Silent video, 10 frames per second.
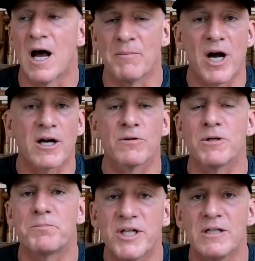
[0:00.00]
I'm not going to
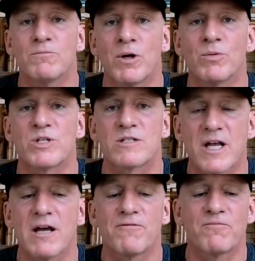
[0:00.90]
repeat what was
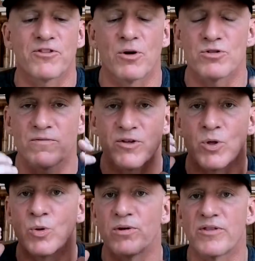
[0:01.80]
said. For those of you
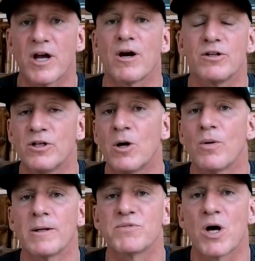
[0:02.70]
who were there, you know
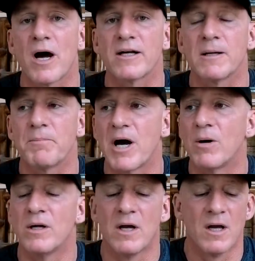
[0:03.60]
what I'm talking
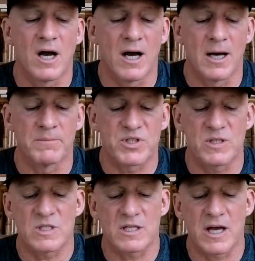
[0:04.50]
about.
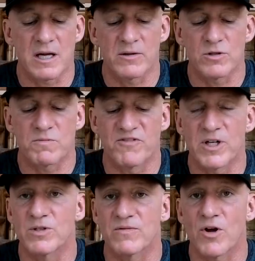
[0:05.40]
Since then, those
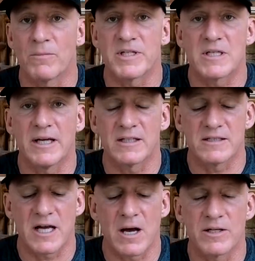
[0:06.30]
videos have all been taken
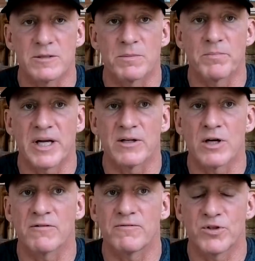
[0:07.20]
down. He's been banned
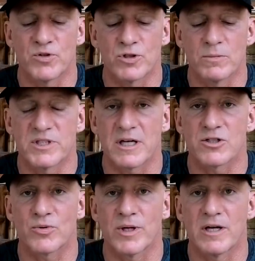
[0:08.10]
off of YouTube. He's had
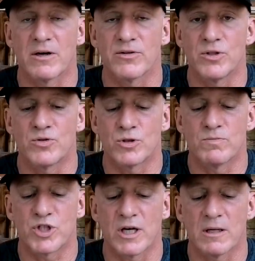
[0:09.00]
to create other
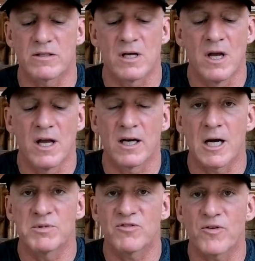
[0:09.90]
YouTube channels. And
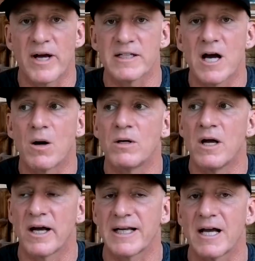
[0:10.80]
come to find out,
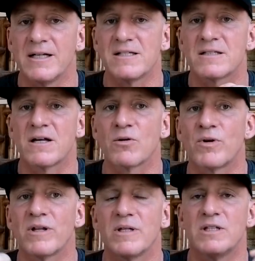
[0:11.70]
again, he's another
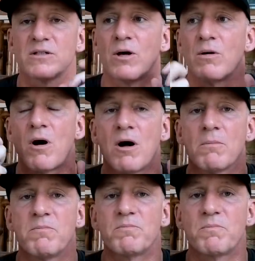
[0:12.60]
one of these,
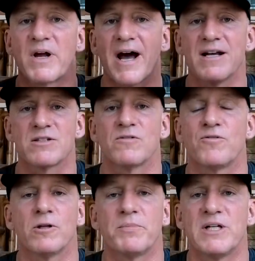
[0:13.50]
all guys in the
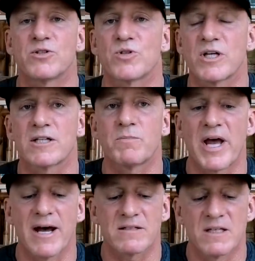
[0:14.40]
Philippines are
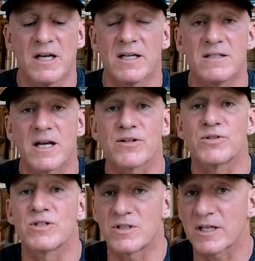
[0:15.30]
sexpats. He's
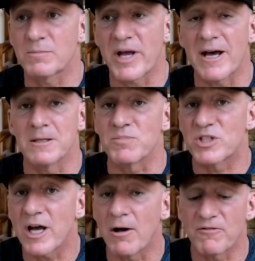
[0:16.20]
actually a sexpat
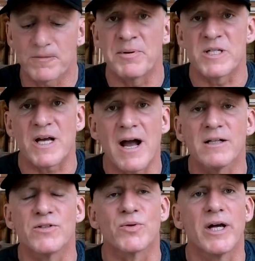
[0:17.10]
himself up in
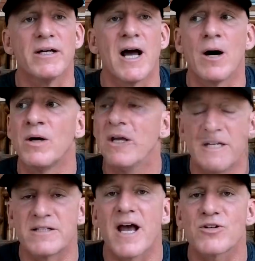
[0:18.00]
Thailand right now.
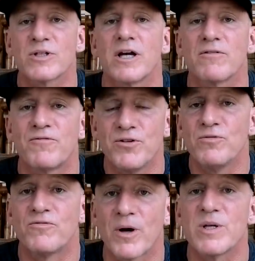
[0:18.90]
And he's actually got a
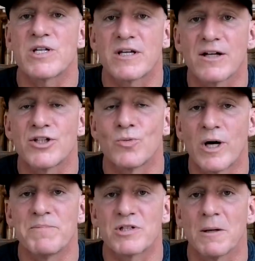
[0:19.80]
few very sketchy
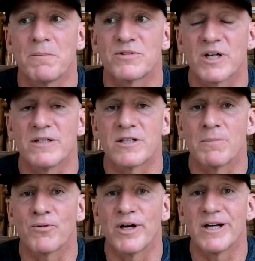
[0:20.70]
websites
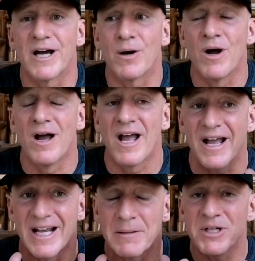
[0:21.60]
up right now
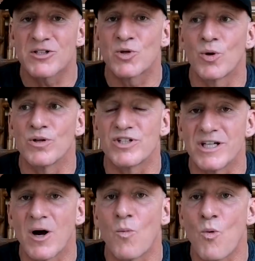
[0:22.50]
aiming towards
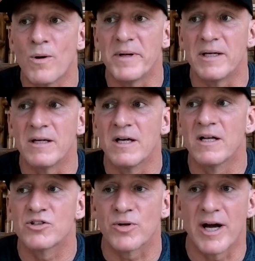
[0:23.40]
young women,
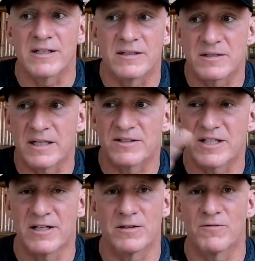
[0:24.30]
trying to
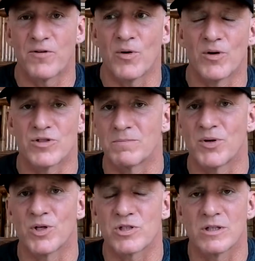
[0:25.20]
send in photos and
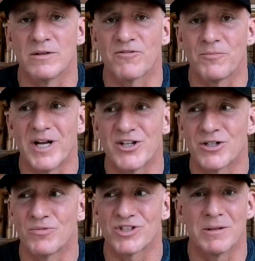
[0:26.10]
personal
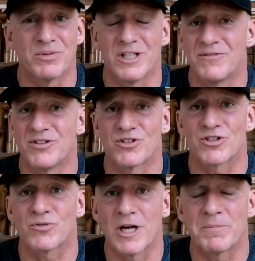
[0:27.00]
information, which I believe he's
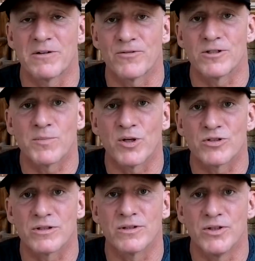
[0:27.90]
just scraping for his
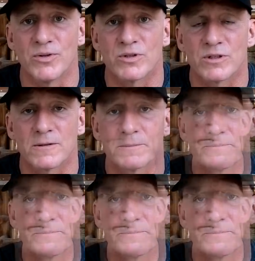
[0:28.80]
personal use.